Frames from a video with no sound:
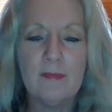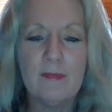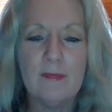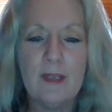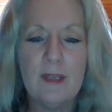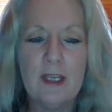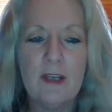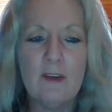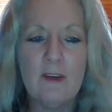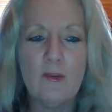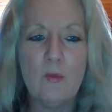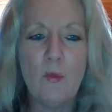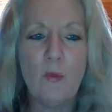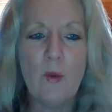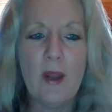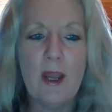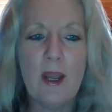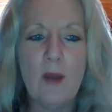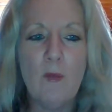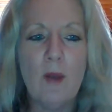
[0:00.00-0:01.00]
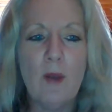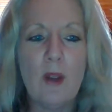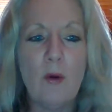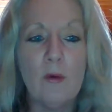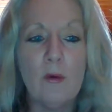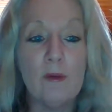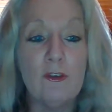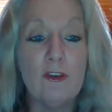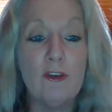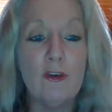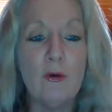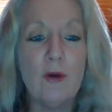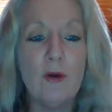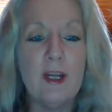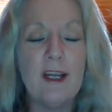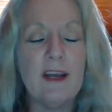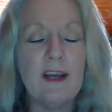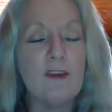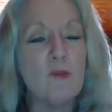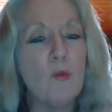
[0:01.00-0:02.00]
It is where we all join
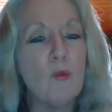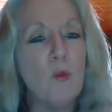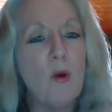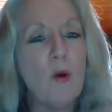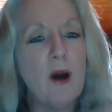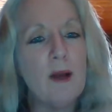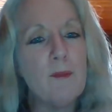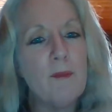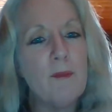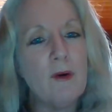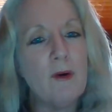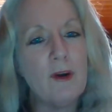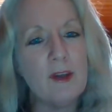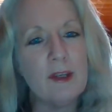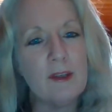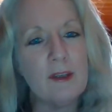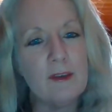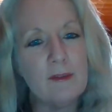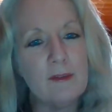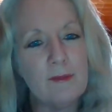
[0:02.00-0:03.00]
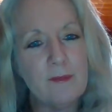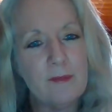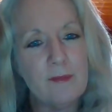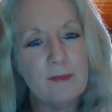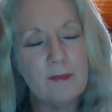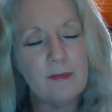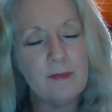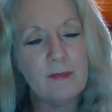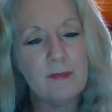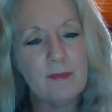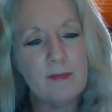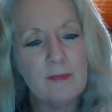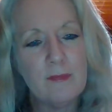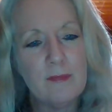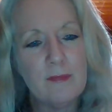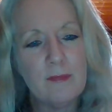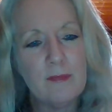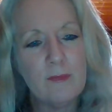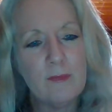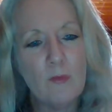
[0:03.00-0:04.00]
as one body,
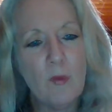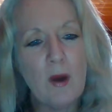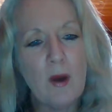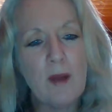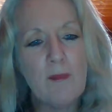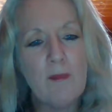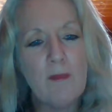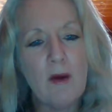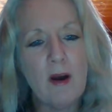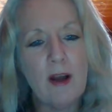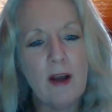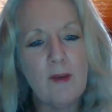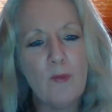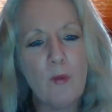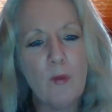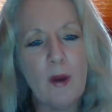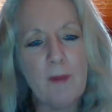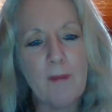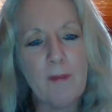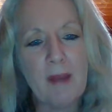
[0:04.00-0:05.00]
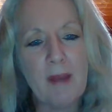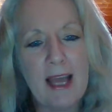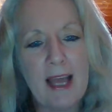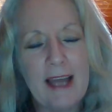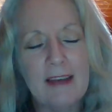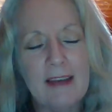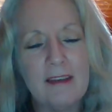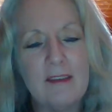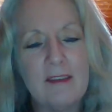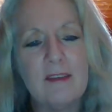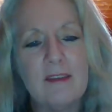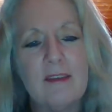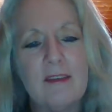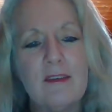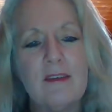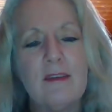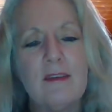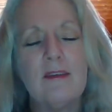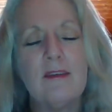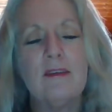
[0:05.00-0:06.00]
one mind, one planet,
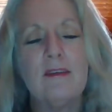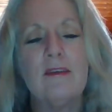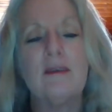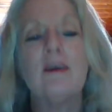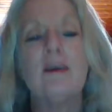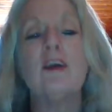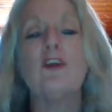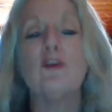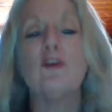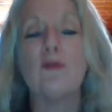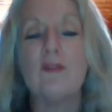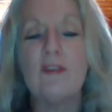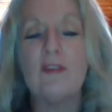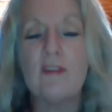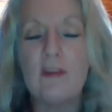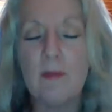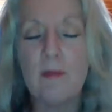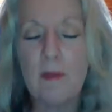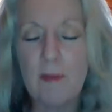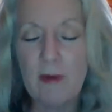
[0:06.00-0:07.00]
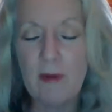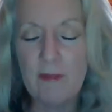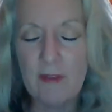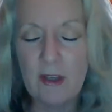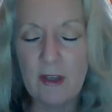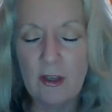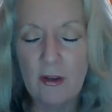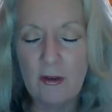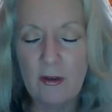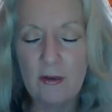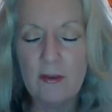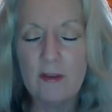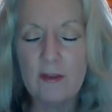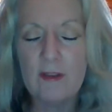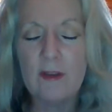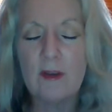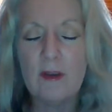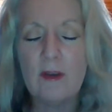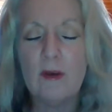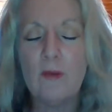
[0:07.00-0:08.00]
You'll see some of my
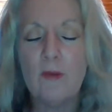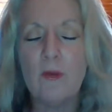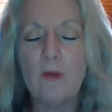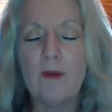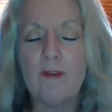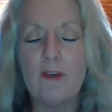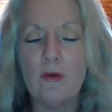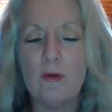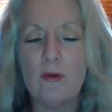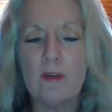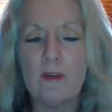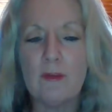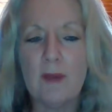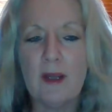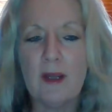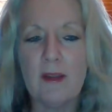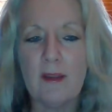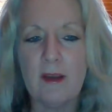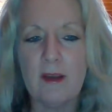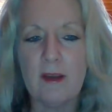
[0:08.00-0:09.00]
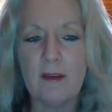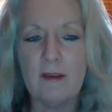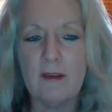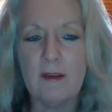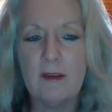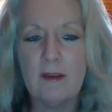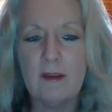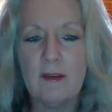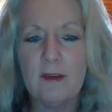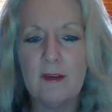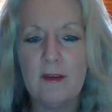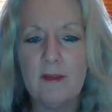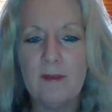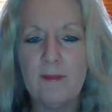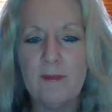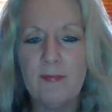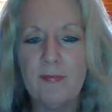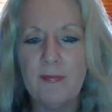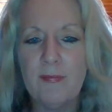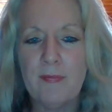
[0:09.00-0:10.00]
videos where I've talked about that.
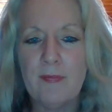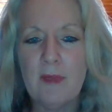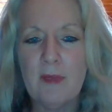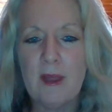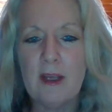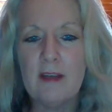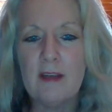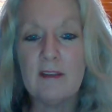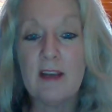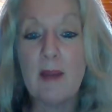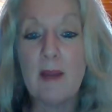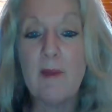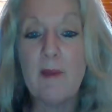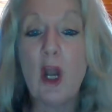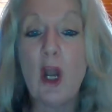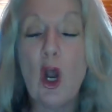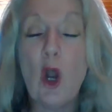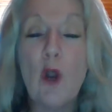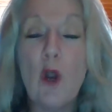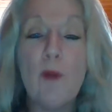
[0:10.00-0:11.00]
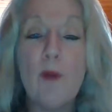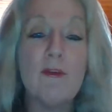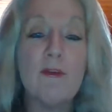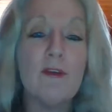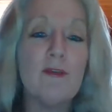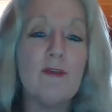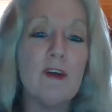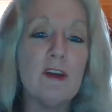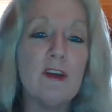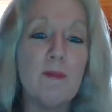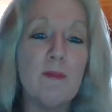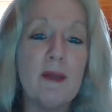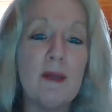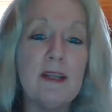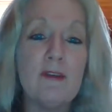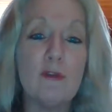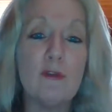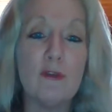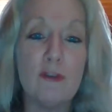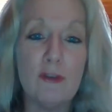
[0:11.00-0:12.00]
It's coming home to
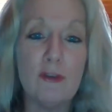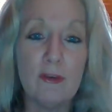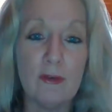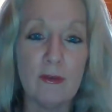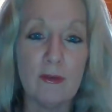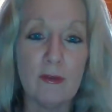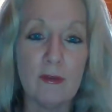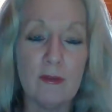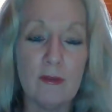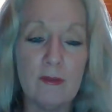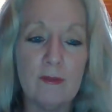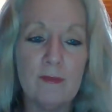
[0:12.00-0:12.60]
fundamental truth.